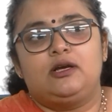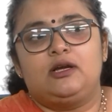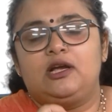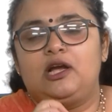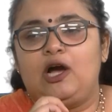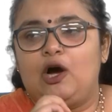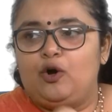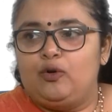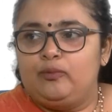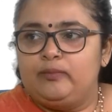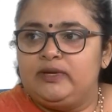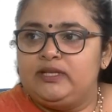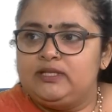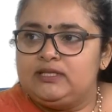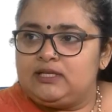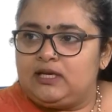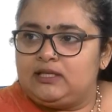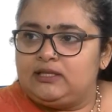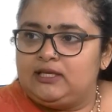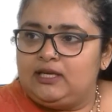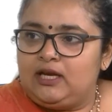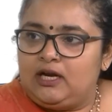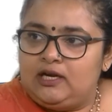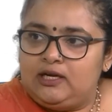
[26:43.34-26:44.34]
governments are
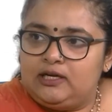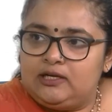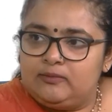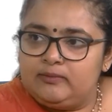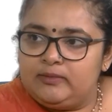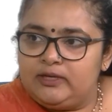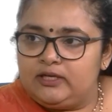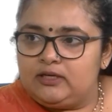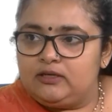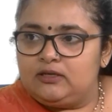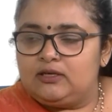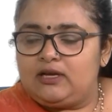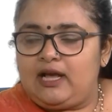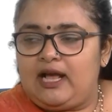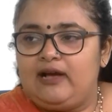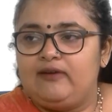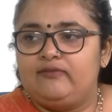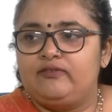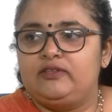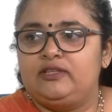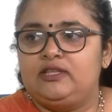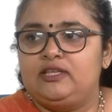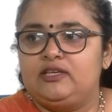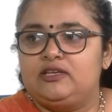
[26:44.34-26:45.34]
the ultimate,
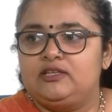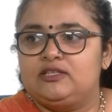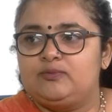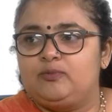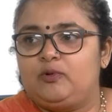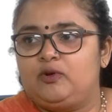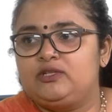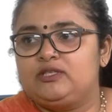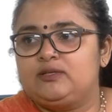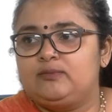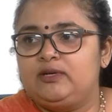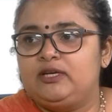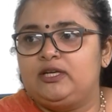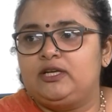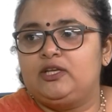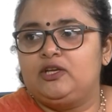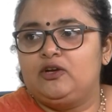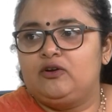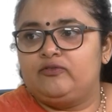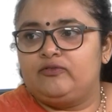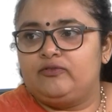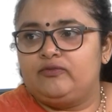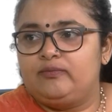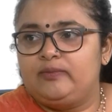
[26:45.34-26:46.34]
have the responsibility
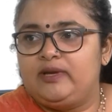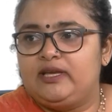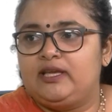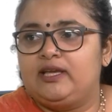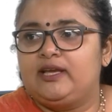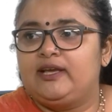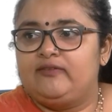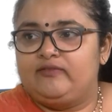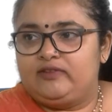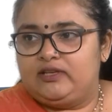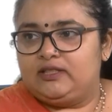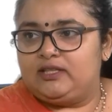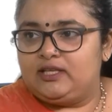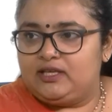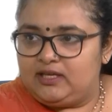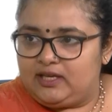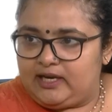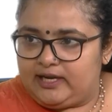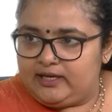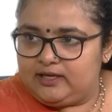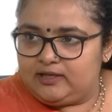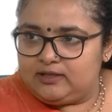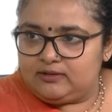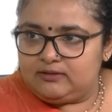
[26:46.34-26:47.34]
of making everything
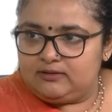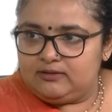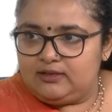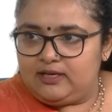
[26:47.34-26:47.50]
right.